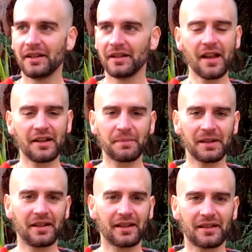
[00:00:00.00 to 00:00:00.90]
yeah, I spent
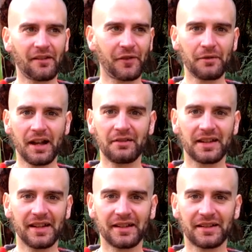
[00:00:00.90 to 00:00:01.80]
like a few hours
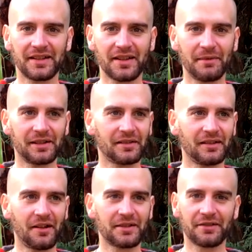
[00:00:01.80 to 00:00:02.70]
there because, I mean,
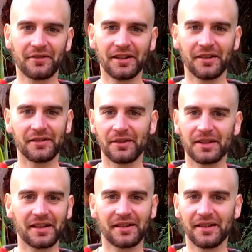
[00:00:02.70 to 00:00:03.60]
I was in Reno. There was
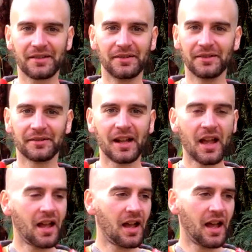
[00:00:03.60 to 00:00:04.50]
nothing else to do.
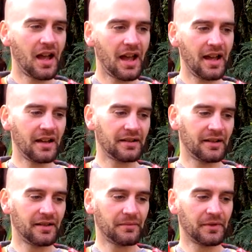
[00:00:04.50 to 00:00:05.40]
And
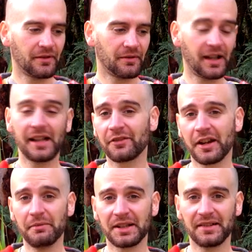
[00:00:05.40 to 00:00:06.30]

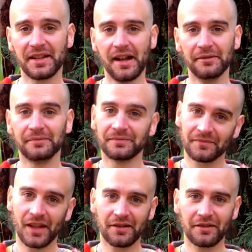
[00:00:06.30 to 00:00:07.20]
Hillary was in town.
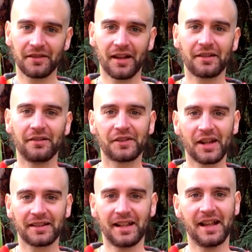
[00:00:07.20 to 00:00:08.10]
I could have
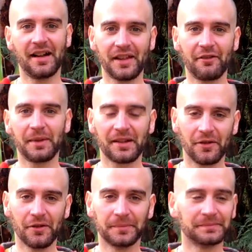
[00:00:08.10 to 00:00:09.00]
checked that out. That would have been
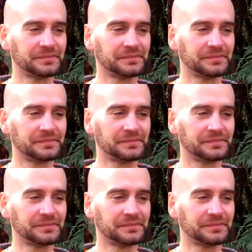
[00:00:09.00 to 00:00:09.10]
cool.